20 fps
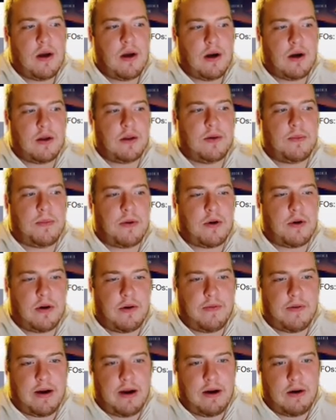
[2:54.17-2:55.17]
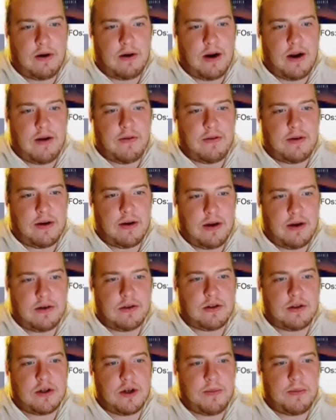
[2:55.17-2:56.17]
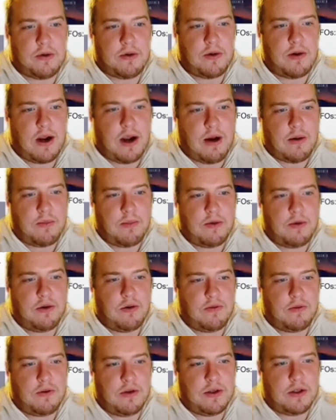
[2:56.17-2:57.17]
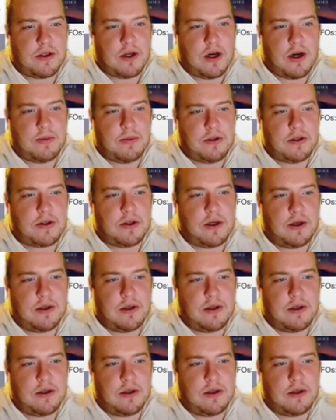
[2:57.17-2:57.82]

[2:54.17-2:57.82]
on the part of aircraft to intercept or outmaneuver these objects,